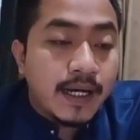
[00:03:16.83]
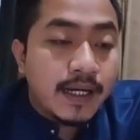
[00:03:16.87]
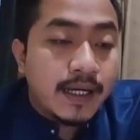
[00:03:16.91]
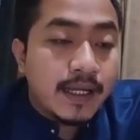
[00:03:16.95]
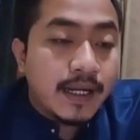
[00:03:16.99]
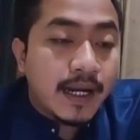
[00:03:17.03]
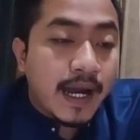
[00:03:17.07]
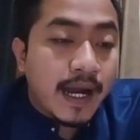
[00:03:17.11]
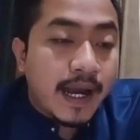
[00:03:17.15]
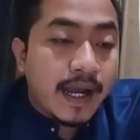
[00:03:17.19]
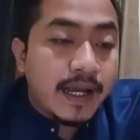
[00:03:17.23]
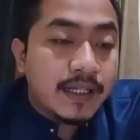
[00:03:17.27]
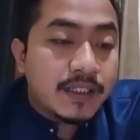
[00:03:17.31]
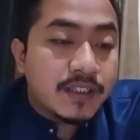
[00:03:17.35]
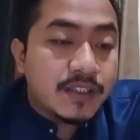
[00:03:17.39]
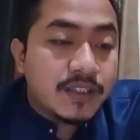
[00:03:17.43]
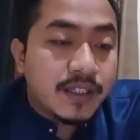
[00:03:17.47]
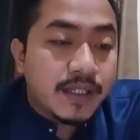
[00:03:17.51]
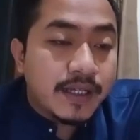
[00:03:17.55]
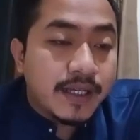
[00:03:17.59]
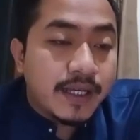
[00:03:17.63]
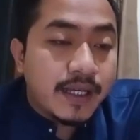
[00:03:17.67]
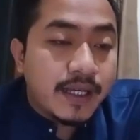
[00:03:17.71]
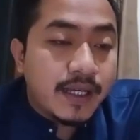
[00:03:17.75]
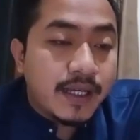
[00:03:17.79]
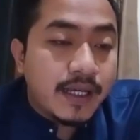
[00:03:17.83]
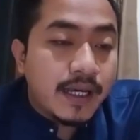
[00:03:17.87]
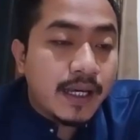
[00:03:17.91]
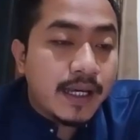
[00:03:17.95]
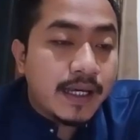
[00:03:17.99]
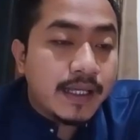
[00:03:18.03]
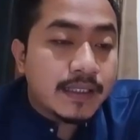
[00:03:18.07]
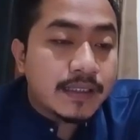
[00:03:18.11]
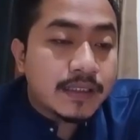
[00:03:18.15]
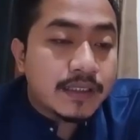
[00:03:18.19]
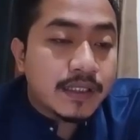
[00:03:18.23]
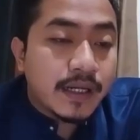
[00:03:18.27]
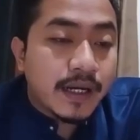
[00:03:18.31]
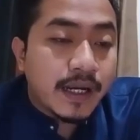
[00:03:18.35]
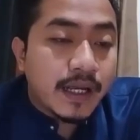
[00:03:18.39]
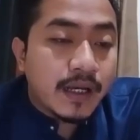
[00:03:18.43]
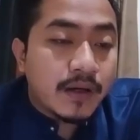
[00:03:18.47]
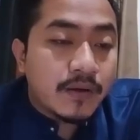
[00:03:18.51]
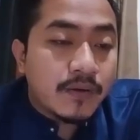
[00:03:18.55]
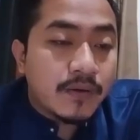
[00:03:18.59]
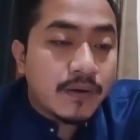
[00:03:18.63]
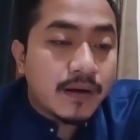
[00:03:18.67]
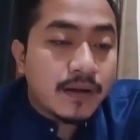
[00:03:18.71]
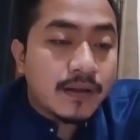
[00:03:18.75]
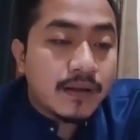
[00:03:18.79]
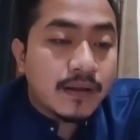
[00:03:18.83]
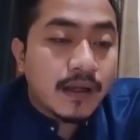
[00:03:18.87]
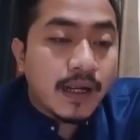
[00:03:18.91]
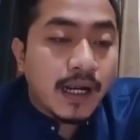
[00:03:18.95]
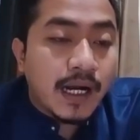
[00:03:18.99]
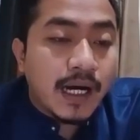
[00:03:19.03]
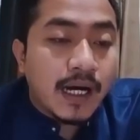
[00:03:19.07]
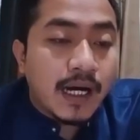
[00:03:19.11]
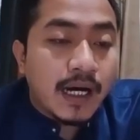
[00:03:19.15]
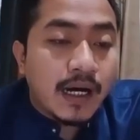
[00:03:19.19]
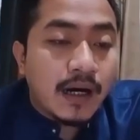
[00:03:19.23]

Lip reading: RACQ is regulated